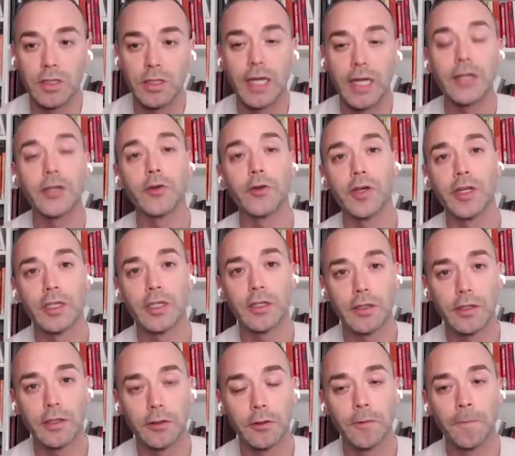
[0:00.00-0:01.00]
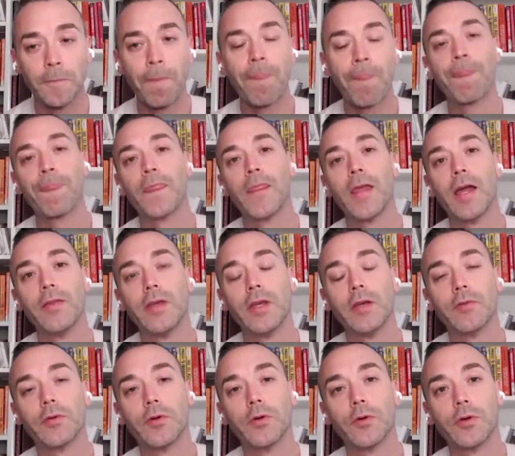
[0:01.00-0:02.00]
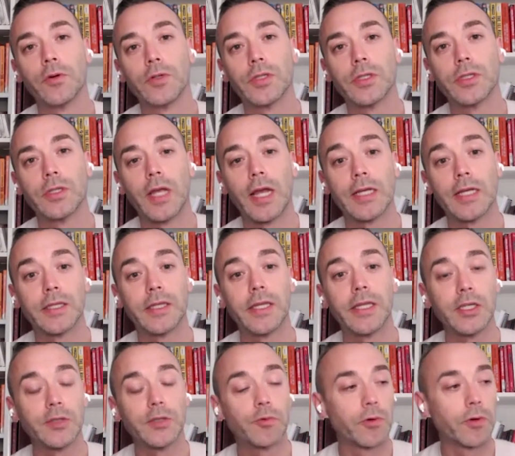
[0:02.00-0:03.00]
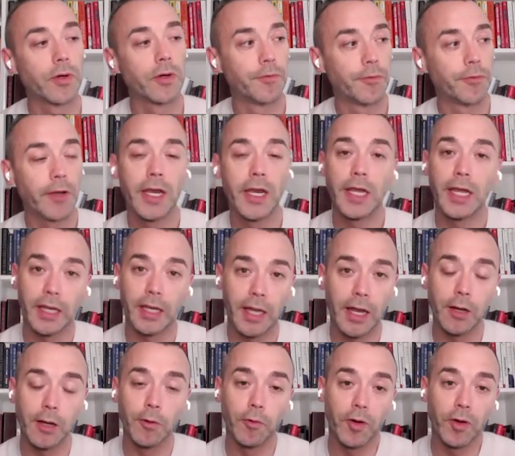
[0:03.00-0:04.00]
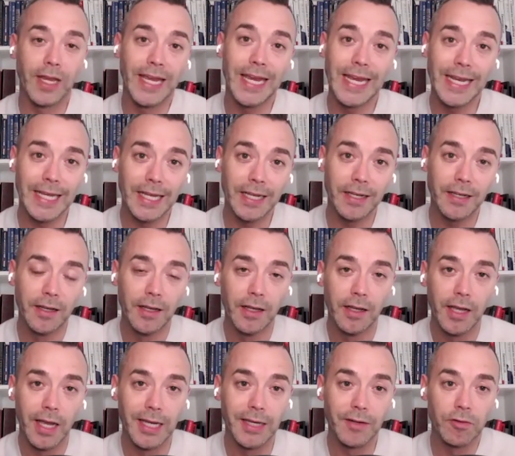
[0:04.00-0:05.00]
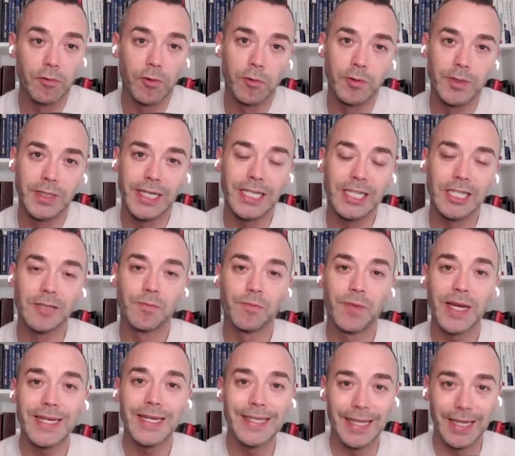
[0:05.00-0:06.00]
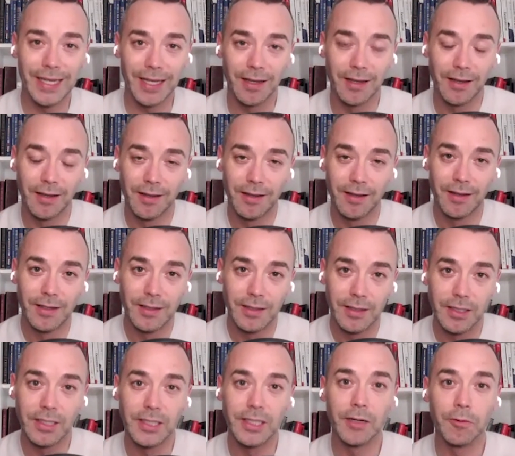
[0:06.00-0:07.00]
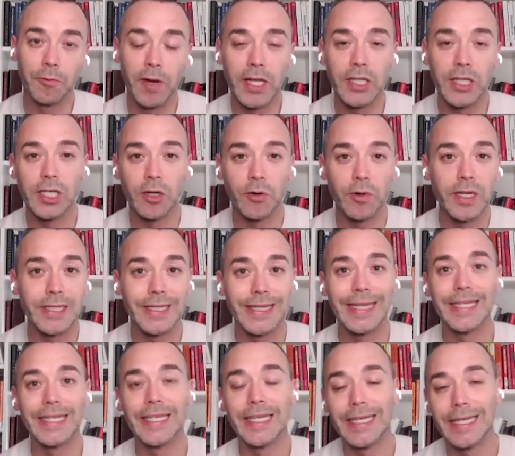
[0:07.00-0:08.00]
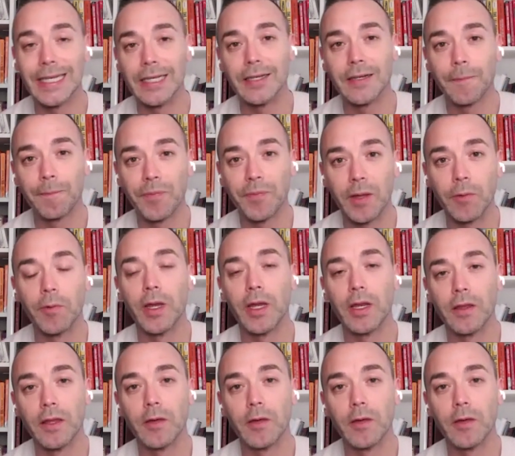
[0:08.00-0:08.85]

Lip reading: That turned into 2. And then, of course, as things were inflating and getting overheated, and everyone was expecting to see rates increase, they didn't. They waited.